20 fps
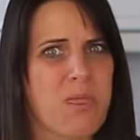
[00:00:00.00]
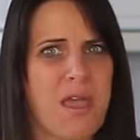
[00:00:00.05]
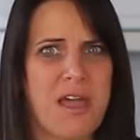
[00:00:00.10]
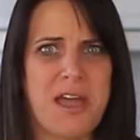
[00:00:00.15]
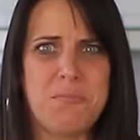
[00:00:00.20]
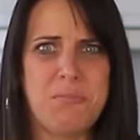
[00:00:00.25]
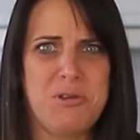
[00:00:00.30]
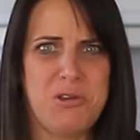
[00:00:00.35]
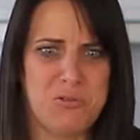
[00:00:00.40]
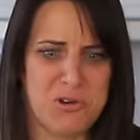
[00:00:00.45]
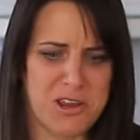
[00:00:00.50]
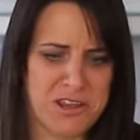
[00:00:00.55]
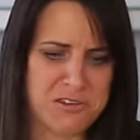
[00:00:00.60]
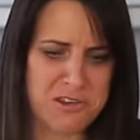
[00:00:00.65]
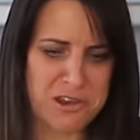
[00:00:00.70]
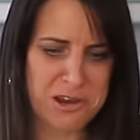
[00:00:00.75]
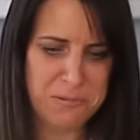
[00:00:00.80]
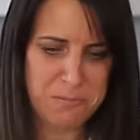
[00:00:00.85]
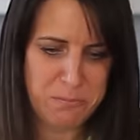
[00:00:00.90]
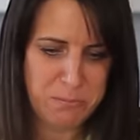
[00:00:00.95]
Happy
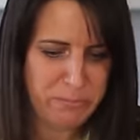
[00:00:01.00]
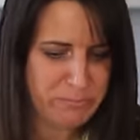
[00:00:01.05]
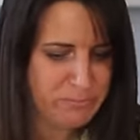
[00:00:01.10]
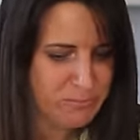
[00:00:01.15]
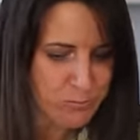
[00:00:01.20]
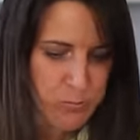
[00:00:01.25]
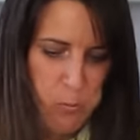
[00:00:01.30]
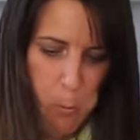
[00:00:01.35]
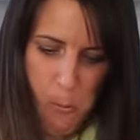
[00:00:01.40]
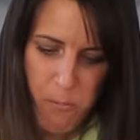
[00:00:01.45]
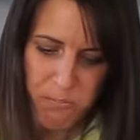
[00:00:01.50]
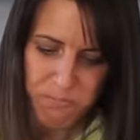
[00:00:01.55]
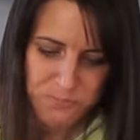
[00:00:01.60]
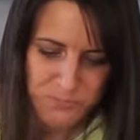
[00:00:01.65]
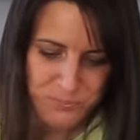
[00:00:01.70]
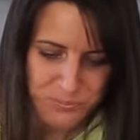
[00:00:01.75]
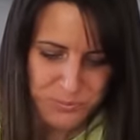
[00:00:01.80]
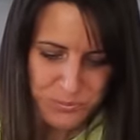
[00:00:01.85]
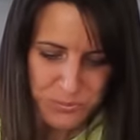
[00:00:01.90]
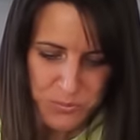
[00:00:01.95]
weekend.
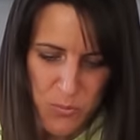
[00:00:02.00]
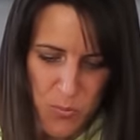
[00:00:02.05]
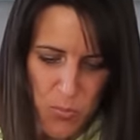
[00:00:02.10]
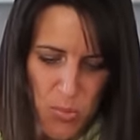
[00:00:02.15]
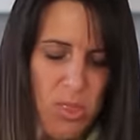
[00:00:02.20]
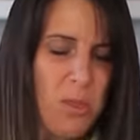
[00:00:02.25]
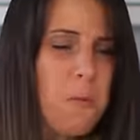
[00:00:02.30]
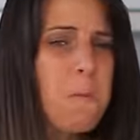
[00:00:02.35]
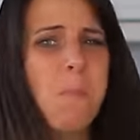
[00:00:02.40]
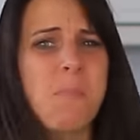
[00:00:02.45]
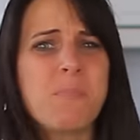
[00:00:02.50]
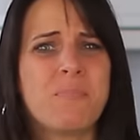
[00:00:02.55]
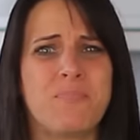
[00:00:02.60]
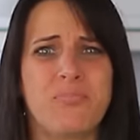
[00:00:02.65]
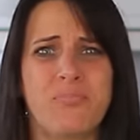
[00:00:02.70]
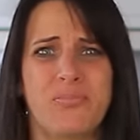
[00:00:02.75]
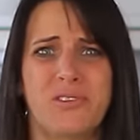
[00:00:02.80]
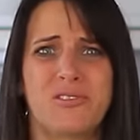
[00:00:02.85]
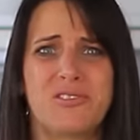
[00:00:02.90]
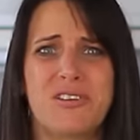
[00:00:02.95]

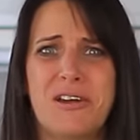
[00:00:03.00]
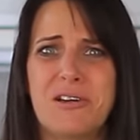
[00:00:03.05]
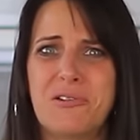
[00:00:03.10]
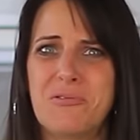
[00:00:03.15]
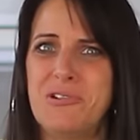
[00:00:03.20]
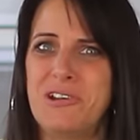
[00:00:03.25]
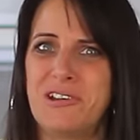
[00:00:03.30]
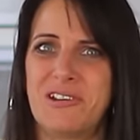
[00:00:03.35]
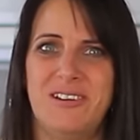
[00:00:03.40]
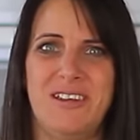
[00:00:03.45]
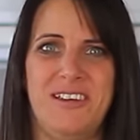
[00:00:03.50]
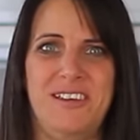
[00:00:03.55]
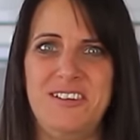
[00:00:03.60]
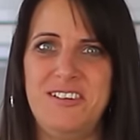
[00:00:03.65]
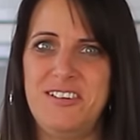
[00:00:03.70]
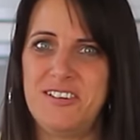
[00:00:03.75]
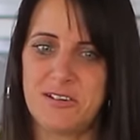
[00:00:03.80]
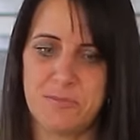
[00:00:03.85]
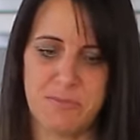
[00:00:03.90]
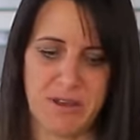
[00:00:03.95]
So quick and
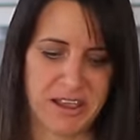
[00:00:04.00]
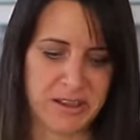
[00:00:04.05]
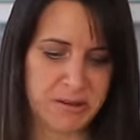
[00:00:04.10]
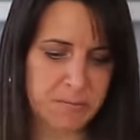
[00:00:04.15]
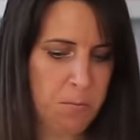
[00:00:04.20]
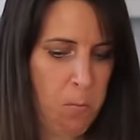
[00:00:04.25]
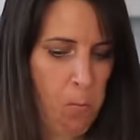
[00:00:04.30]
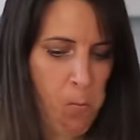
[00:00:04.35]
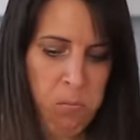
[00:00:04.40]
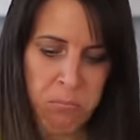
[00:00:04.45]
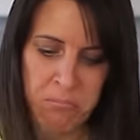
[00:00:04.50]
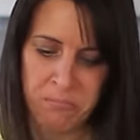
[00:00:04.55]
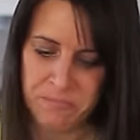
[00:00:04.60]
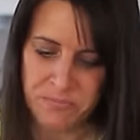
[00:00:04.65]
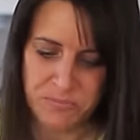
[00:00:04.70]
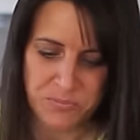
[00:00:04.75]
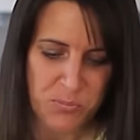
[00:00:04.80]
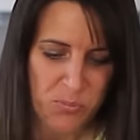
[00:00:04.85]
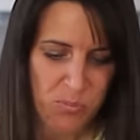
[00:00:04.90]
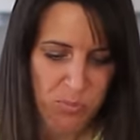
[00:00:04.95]
easy to make.
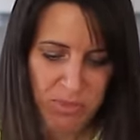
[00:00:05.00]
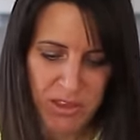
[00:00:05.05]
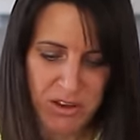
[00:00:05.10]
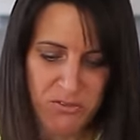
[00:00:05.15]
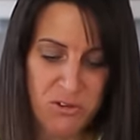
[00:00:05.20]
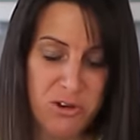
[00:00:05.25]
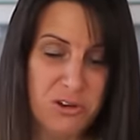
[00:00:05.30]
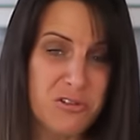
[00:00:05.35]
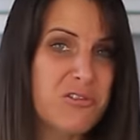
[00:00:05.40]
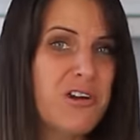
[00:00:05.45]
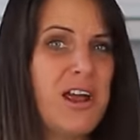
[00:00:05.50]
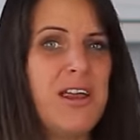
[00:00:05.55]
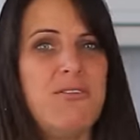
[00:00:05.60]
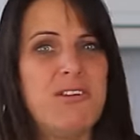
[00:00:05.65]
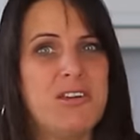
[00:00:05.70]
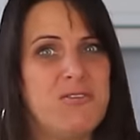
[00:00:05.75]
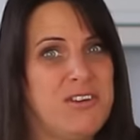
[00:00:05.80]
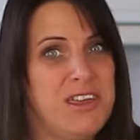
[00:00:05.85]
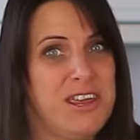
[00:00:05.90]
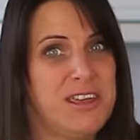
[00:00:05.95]
If you're
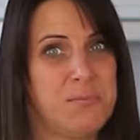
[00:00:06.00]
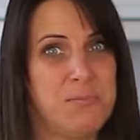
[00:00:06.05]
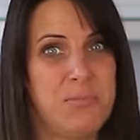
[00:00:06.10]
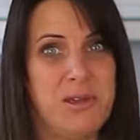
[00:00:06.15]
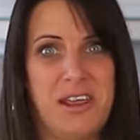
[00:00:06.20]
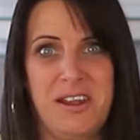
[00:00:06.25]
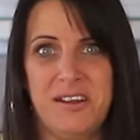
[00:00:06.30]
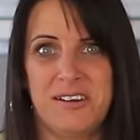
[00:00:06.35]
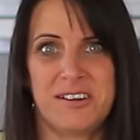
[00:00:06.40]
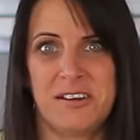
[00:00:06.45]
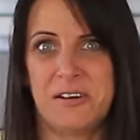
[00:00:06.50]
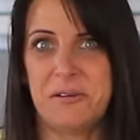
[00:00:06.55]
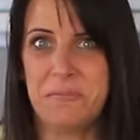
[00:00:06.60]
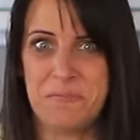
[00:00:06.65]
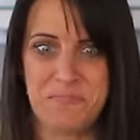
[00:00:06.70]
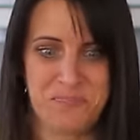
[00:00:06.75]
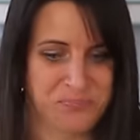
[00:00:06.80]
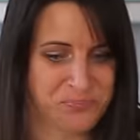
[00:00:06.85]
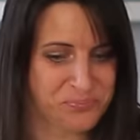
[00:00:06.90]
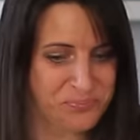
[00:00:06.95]
craving vegan pizza,
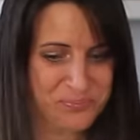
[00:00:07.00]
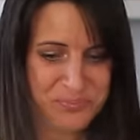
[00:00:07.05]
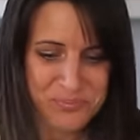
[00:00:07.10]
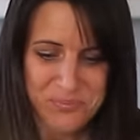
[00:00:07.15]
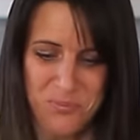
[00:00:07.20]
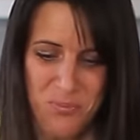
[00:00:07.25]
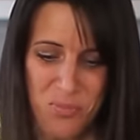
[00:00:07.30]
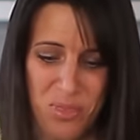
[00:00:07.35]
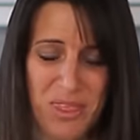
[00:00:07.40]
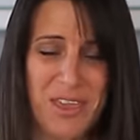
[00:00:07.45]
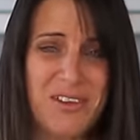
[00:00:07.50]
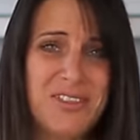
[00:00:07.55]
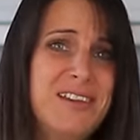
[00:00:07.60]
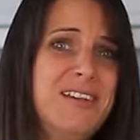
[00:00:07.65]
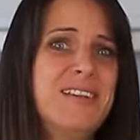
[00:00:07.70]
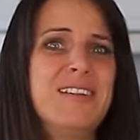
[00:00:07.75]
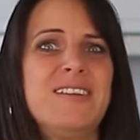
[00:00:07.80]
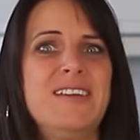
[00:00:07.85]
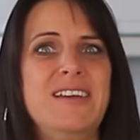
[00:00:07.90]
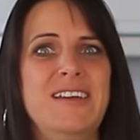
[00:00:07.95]

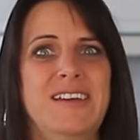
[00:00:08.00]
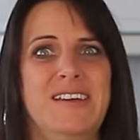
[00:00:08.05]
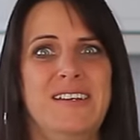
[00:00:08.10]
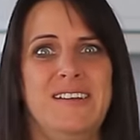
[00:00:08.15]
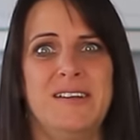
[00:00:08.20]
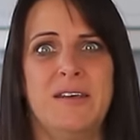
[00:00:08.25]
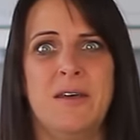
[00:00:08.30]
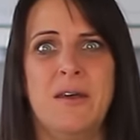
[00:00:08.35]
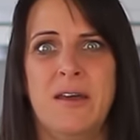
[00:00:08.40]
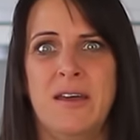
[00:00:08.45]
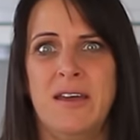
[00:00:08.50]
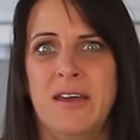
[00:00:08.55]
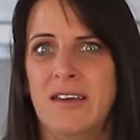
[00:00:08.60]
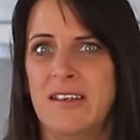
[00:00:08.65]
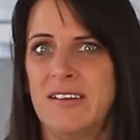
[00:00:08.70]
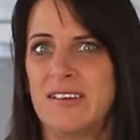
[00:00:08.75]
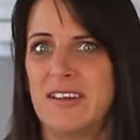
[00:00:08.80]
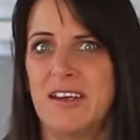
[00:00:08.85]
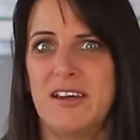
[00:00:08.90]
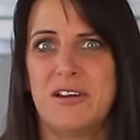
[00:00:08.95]
this is
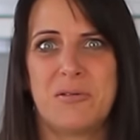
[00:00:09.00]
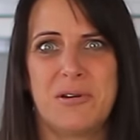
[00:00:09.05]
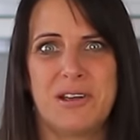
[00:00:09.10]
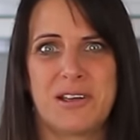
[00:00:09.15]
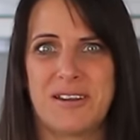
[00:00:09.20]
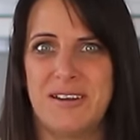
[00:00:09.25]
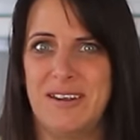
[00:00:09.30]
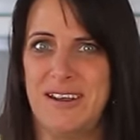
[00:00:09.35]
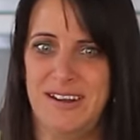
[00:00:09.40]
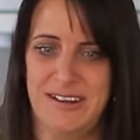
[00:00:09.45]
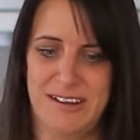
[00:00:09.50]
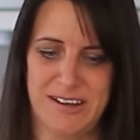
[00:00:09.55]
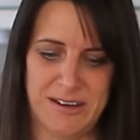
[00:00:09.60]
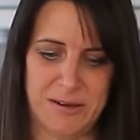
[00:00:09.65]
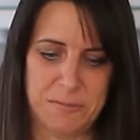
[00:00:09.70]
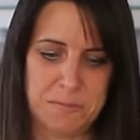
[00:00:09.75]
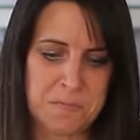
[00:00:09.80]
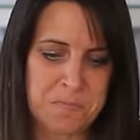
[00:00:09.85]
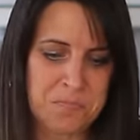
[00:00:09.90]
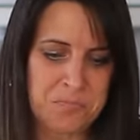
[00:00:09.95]
so quick and
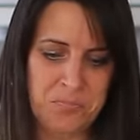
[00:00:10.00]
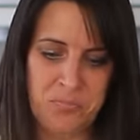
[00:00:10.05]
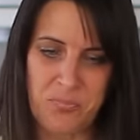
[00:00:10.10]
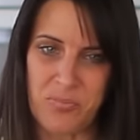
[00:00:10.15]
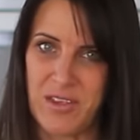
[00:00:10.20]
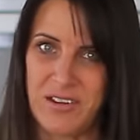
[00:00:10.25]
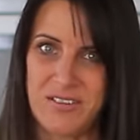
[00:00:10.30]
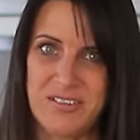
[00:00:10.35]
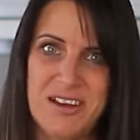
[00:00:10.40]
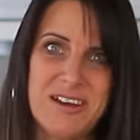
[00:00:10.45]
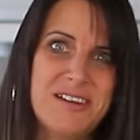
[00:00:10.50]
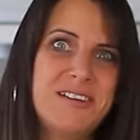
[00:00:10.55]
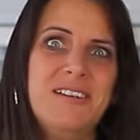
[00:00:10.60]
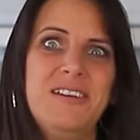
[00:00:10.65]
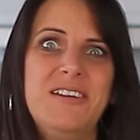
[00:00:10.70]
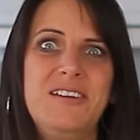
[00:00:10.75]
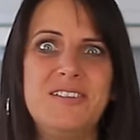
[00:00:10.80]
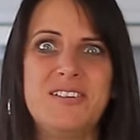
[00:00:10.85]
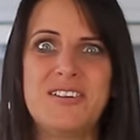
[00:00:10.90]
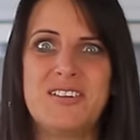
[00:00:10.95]
easy. Done
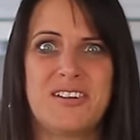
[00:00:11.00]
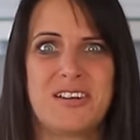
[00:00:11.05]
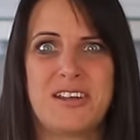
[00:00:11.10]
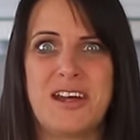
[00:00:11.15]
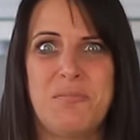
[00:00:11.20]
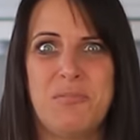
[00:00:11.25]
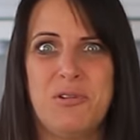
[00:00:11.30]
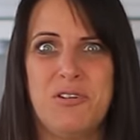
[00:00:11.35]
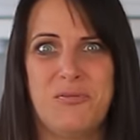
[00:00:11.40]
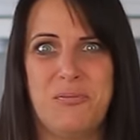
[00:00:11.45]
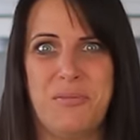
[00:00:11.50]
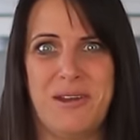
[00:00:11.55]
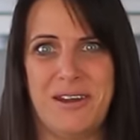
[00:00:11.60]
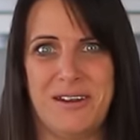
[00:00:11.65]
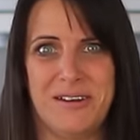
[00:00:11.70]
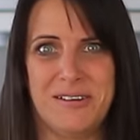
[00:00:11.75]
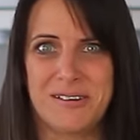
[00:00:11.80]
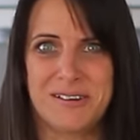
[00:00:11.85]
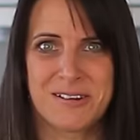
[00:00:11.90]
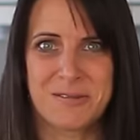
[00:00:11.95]
in just a couple of
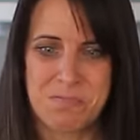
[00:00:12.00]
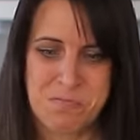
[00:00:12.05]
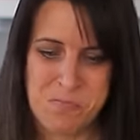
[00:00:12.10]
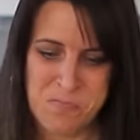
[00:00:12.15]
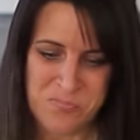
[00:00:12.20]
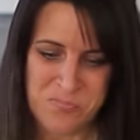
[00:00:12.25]
minutes.